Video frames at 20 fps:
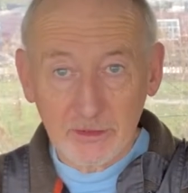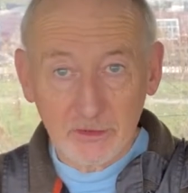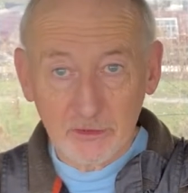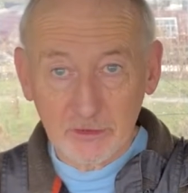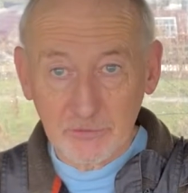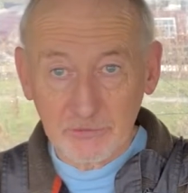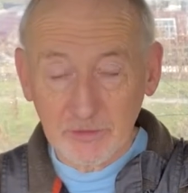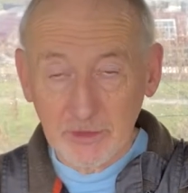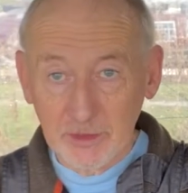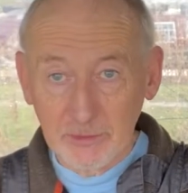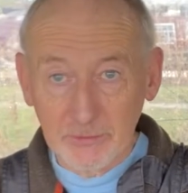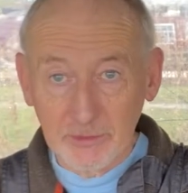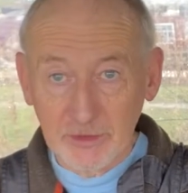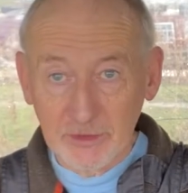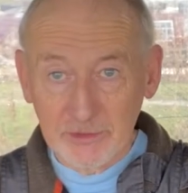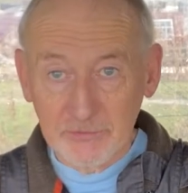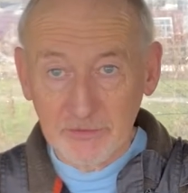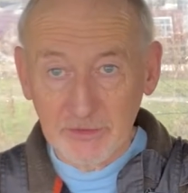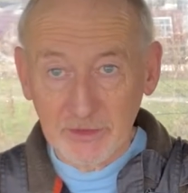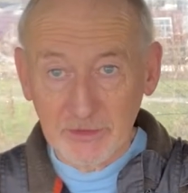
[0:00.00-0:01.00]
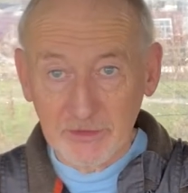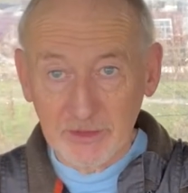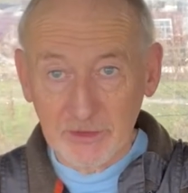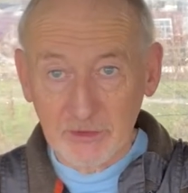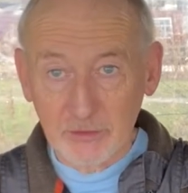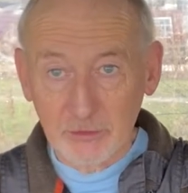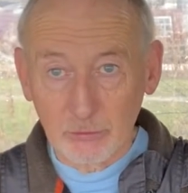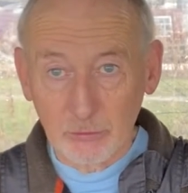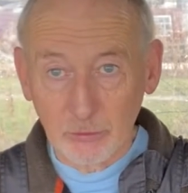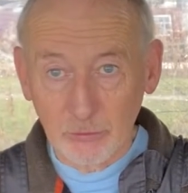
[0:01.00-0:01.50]
because I've deliberately leaving the
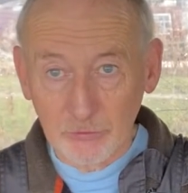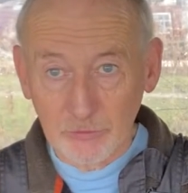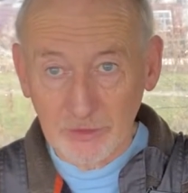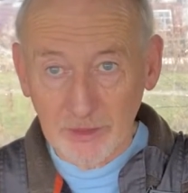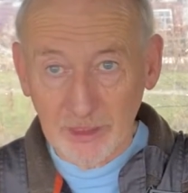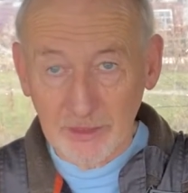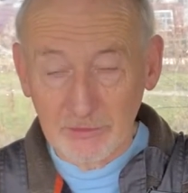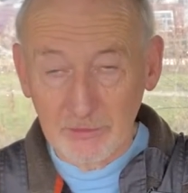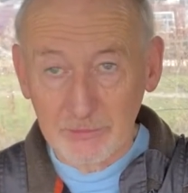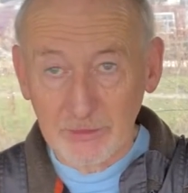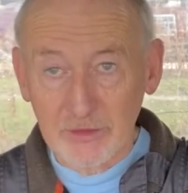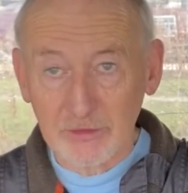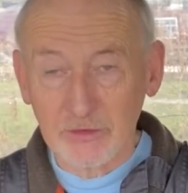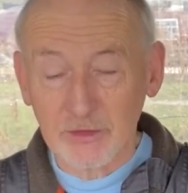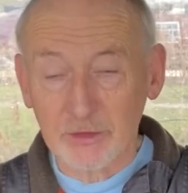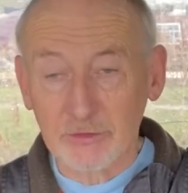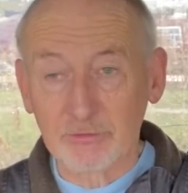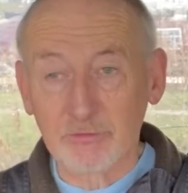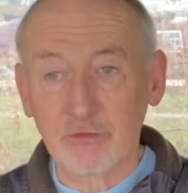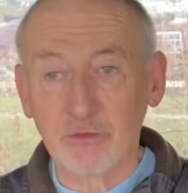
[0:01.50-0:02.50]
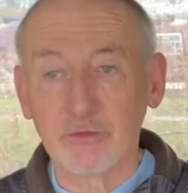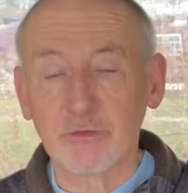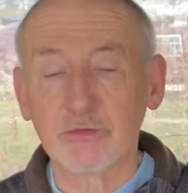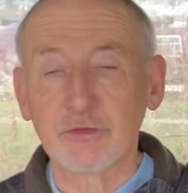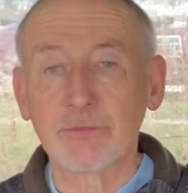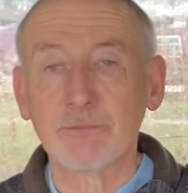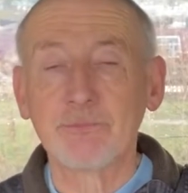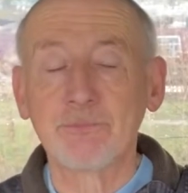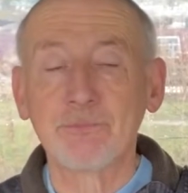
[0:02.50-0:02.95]
tank to run down a bit in the front.